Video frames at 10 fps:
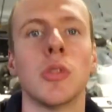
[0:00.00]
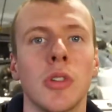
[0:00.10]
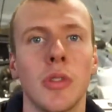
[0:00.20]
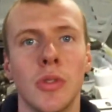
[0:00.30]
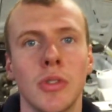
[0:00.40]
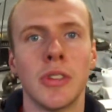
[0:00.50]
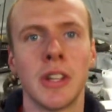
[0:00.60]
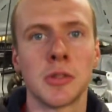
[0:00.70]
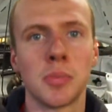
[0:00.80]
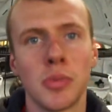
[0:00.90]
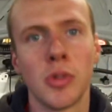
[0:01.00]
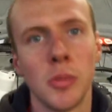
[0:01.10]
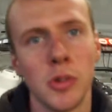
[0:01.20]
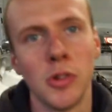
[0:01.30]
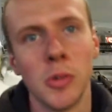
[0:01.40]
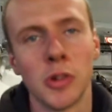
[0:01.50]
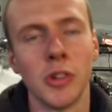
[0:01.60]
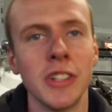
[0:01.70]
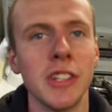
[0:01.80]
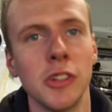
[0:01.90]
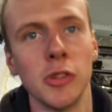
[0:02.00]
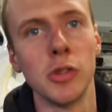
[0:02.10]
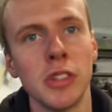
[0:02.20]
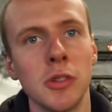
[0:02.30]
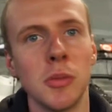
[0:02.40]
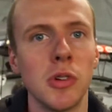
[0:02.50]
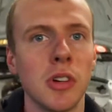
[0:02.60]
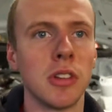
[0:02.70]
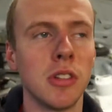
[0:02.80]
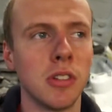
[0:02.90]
So, that's probably all we're going to do now to the motor.